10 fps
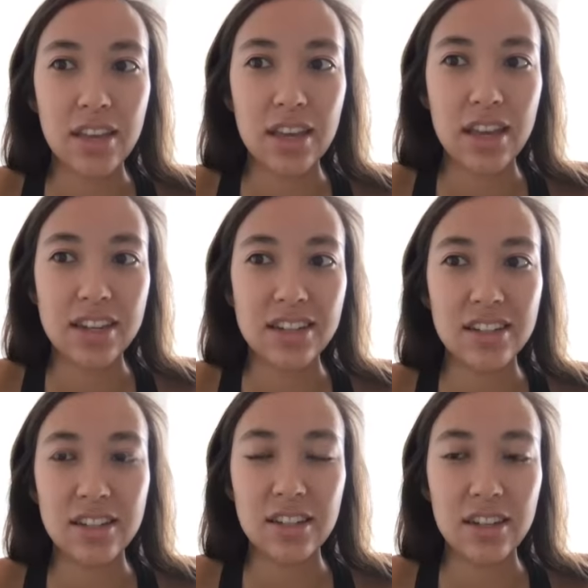
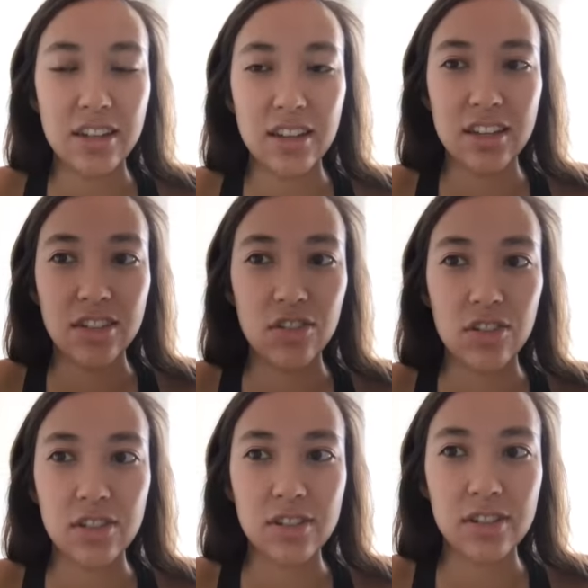And it's
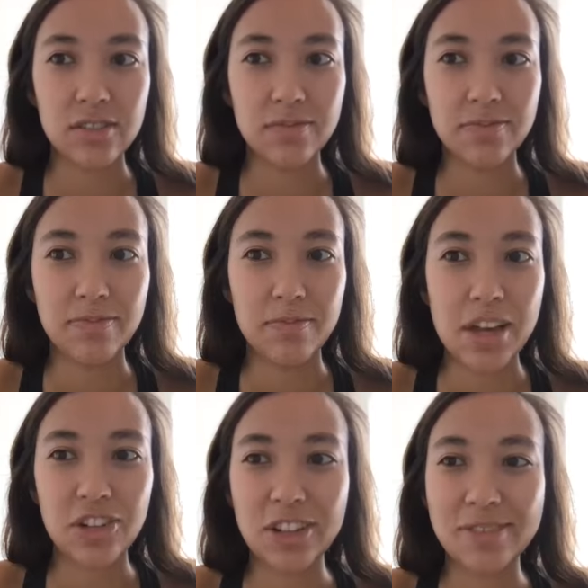just
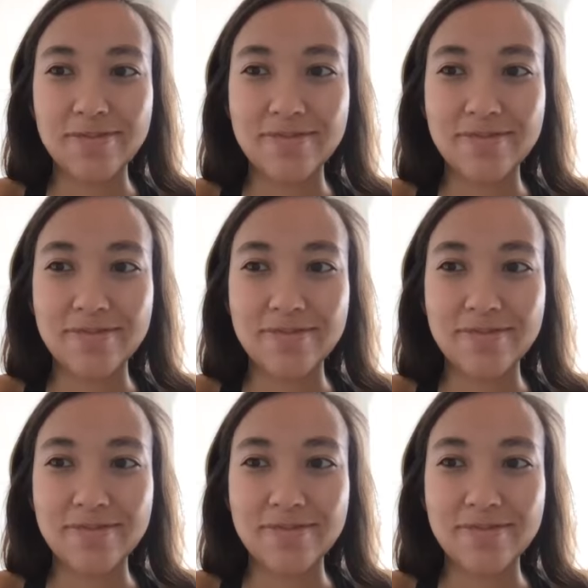magic.